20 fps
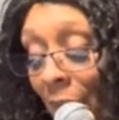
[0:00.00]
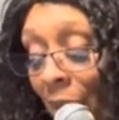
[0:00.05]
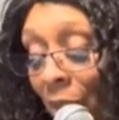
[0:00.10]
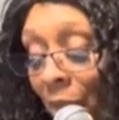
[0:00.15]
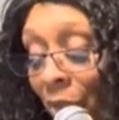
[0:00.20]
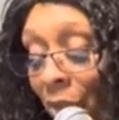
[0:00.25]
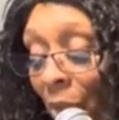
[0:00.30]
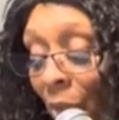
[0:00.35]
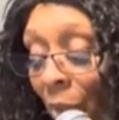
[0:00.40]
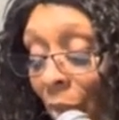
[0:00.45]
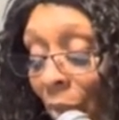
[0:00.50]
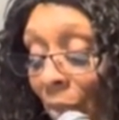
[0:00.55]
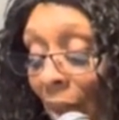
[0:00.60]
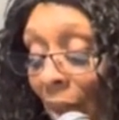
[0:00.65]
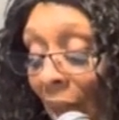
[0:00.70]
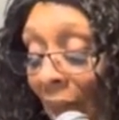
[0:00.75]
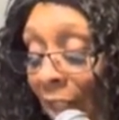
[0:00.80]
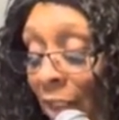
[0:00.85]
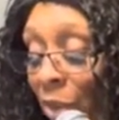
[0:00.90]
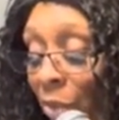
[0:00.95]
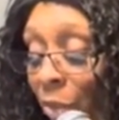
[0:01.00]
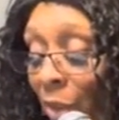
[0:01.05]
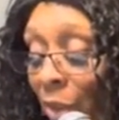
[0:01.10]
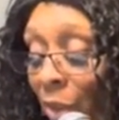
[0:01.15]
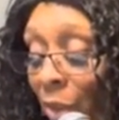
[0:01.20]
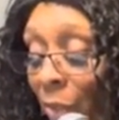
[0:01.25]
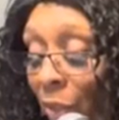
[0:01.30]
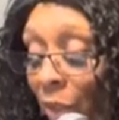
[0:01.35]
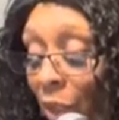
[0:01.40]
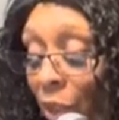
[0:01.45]
So I just
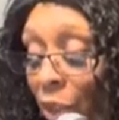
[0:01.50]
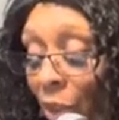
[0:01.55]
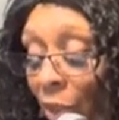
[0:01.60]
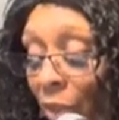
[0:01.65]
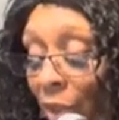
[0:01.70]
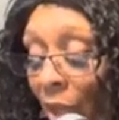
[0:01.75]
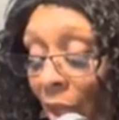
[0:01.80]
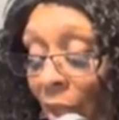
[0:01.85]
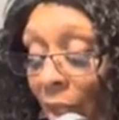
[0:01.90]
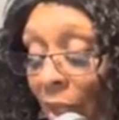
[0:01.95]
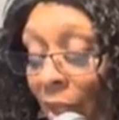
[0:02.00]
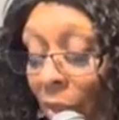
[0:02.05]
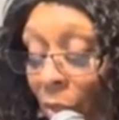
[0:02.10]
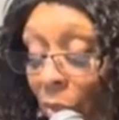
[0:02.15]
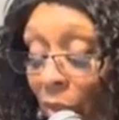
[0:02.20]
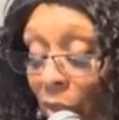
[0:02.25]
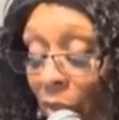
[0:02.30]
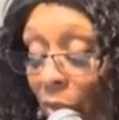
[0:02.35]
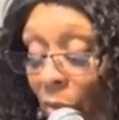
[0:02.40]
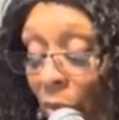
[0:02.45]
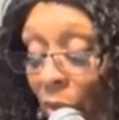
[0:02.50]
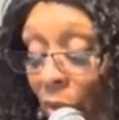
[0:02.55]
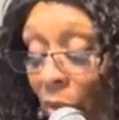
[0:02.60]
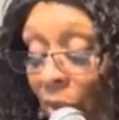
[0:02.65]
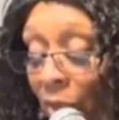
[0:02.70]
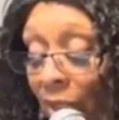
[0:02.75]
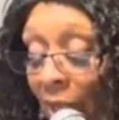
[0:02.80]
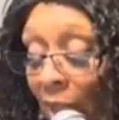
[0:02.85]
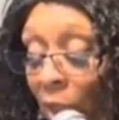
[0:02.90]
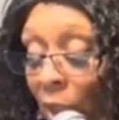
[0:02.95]
wanted to really show y'all how to work the
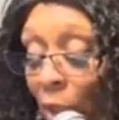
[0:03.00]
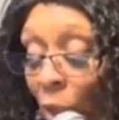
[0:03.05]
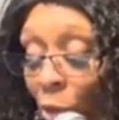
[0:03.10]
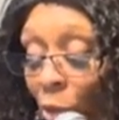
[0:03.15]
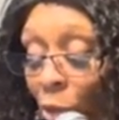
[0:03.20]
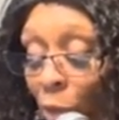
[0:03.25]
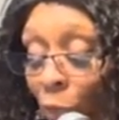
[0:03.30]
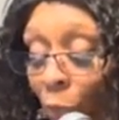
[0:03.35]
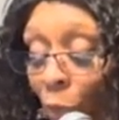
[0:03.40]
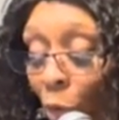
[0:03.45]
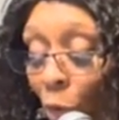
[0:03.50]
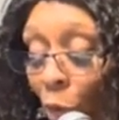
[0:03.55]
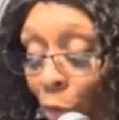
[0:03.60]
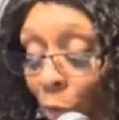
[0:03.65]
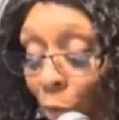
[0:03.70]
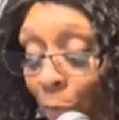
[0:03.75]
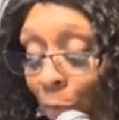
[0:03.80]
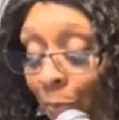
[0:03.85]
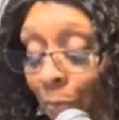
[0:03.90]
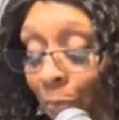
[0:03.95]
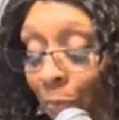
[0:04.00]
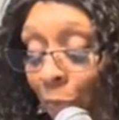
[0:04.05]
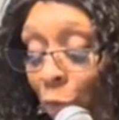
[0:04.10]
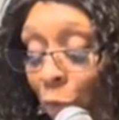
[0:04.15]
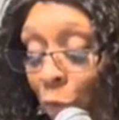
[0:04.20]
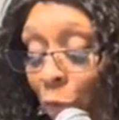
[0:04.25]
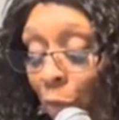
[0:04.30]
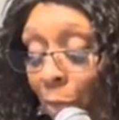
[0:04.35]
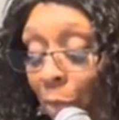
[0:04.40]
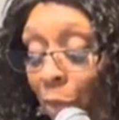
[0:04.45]
word. Take those four
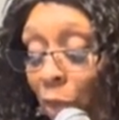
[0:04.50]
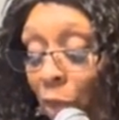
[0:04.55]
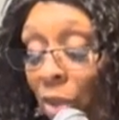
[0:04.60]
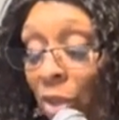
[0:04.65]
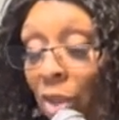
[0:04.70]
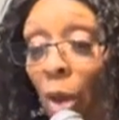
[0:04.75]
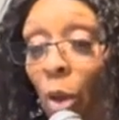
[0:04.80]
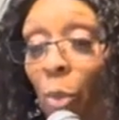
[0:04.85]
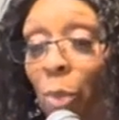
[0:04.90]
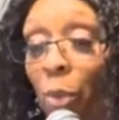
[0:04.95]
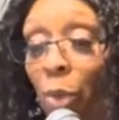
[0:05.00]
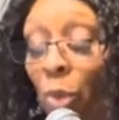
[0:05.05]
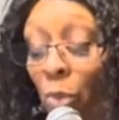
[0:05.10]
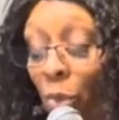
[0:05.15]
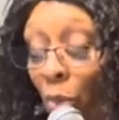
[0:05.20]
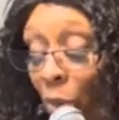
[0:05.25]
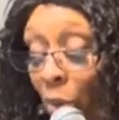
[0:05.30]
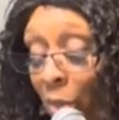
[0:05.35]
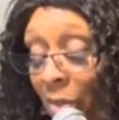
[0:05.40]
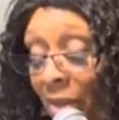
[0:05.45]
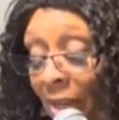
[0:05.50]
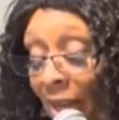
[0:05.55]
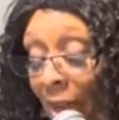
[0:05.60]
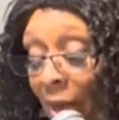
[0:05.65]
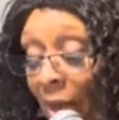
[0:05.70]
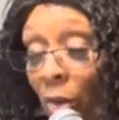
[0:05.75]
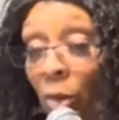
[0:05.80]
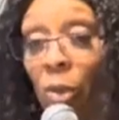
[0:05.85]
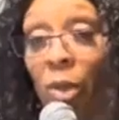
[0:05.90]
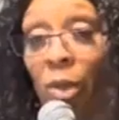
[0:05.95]
scriptures. I hope you wrote them
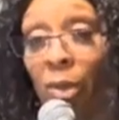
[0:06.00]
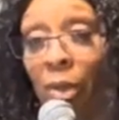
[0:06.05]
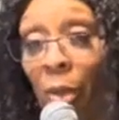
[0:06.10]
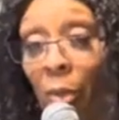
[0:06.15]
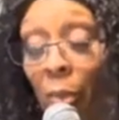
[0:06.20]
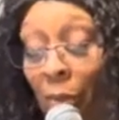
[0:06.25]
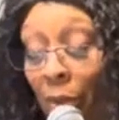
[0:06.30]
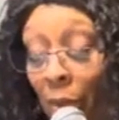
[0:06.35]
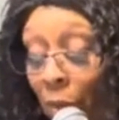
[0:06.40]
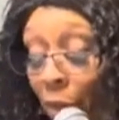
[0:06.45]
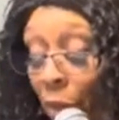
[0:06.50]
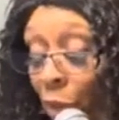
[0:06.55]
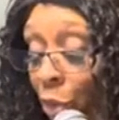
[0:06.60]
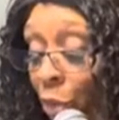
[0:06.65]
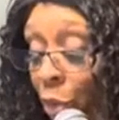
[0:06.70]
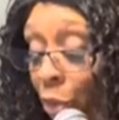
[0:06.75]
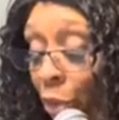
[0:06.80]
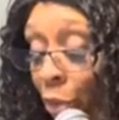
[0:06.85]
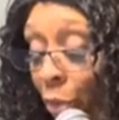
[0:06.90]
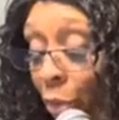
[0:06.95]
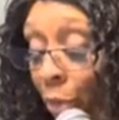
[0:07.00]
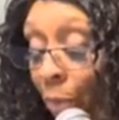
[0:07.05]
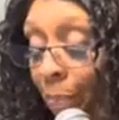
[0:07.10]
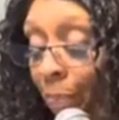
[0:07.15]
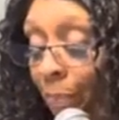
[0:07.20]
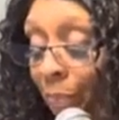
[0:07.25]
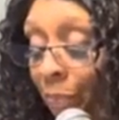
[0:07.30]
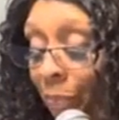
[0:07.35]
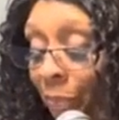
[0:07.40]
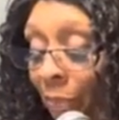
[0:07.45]
down or they'll be on the YouTube.
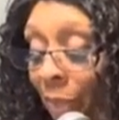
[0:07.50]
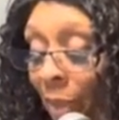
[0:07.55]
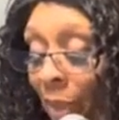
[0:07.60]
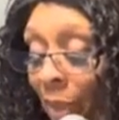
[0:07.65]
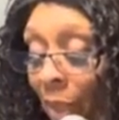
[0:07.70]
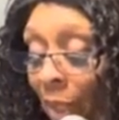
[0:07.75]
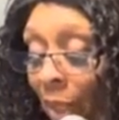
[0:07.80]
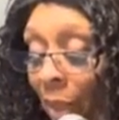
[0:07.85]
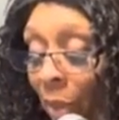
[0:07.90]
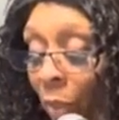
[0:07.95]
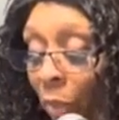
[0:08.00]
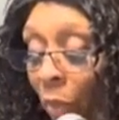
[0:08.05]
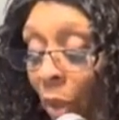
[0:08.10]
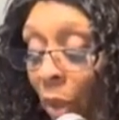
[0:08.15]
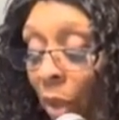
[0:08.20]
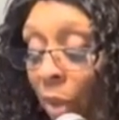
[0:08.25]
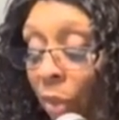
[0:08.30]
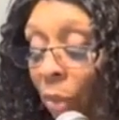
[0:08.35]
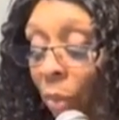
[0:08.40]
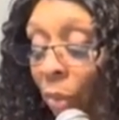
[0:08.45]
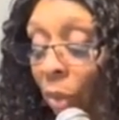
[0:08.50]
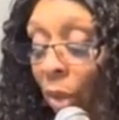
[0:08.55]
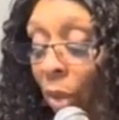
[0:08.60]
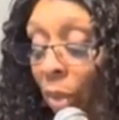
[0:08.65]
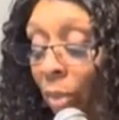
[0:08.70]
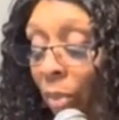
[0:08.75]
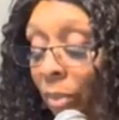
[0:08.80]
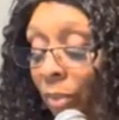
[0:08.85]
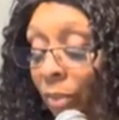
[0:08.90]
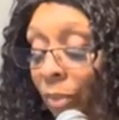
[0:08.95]
And work the
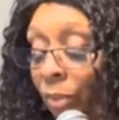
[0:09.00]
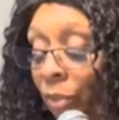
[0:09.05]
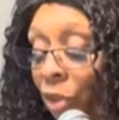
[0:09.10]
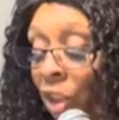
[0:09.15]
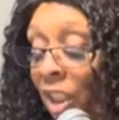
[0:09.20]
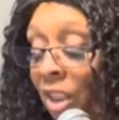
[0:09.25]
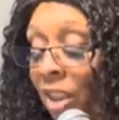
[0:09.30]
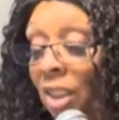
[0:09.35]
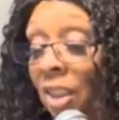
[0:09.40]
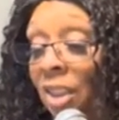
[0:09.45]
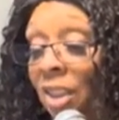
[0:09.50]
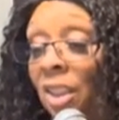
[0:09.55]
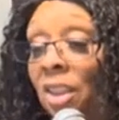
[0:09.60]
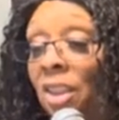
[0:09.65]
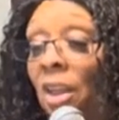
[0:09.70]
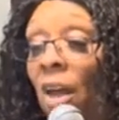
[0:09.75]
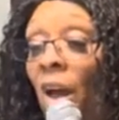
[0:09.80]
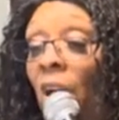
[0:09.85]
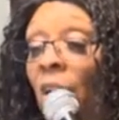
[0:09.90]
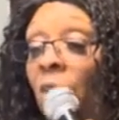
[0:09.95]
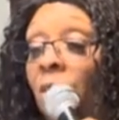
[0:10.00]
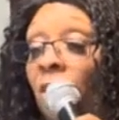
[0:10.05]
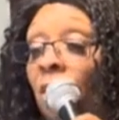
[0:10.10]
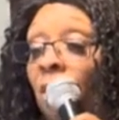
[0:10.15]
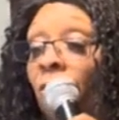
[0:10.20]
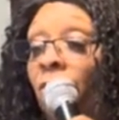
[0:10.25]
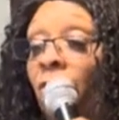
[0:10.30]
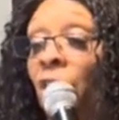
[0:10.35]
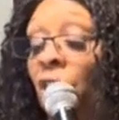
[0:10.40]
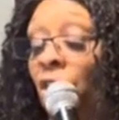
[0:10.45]
word. Jesus is the author
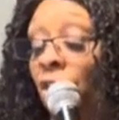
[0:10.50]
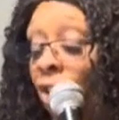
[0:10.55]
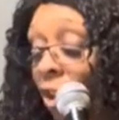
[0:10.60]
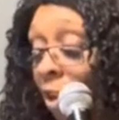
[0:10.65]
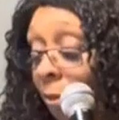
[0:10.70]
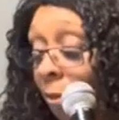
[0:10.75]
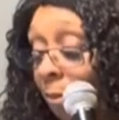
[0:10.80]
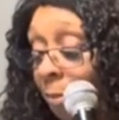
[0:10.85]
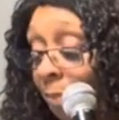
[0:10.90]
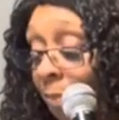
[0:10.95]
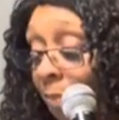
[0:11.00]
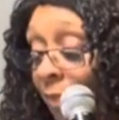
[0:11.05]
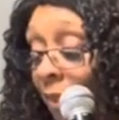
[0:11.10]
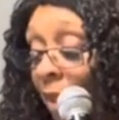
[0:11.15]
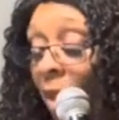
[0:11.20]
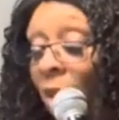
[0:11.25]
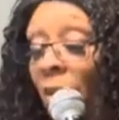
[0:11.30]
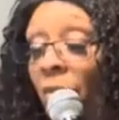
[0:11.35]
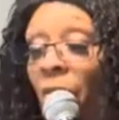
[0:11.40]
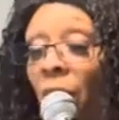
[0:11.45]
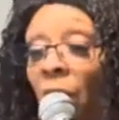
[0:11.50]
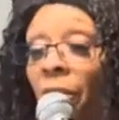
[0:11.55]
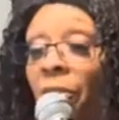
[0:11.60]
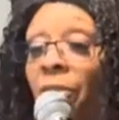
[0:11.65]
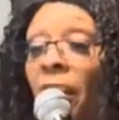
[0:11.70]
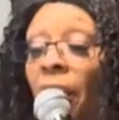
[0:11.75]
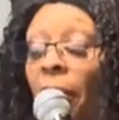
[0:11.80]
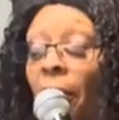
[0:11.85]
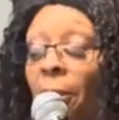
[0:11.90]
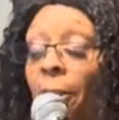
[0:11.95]
and finisher of our
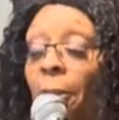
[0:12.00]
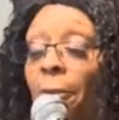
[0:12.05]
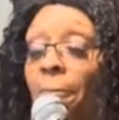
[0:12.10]
faith.